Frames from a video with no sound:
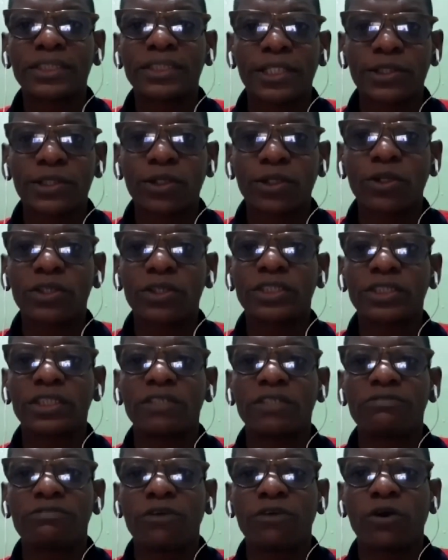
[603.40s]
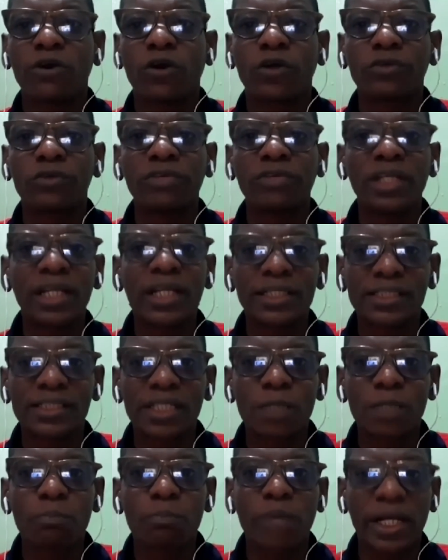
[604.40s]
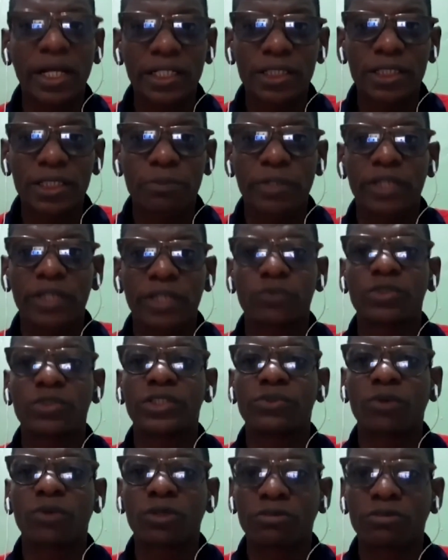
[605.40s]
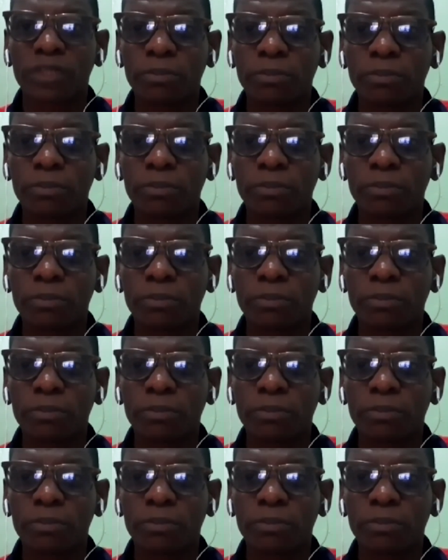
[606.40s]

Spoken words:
technology for real estate management, which is one of